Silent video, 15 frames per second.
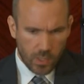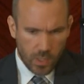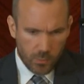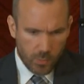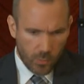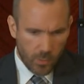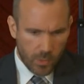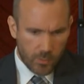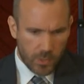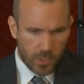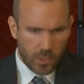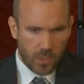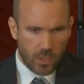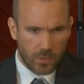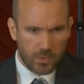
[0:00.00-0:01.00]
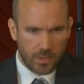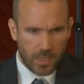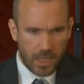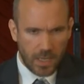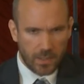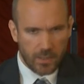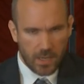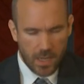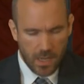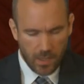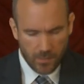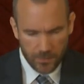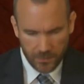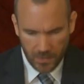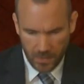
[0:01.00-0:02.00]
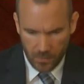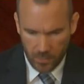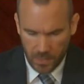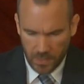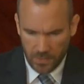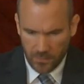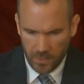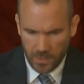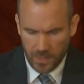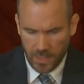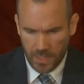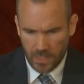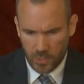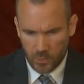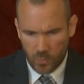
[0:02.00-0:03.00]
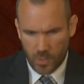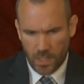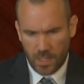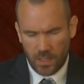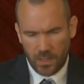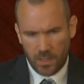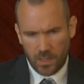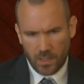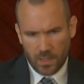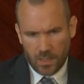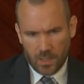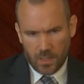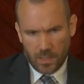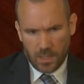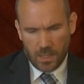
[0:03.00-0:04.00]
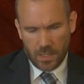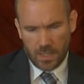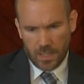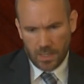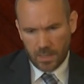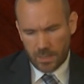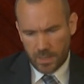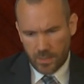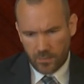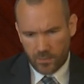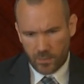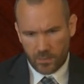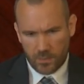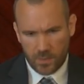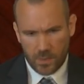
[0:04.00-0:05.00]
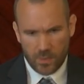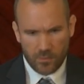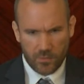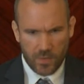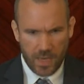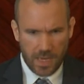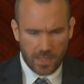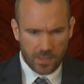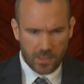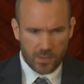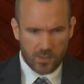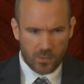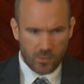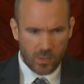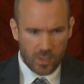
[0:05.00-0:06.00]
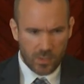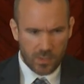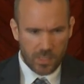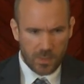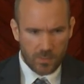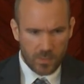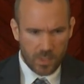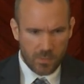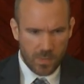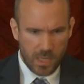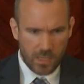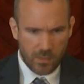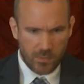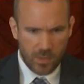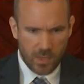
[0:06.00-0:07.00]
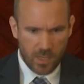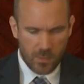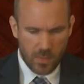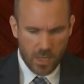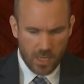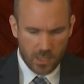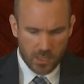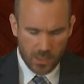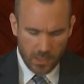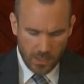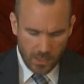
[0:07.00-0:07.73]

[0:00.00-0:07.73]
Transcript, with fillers: But we're beyond that now, and we live in an age where even sort of facts do not seem to matter very much.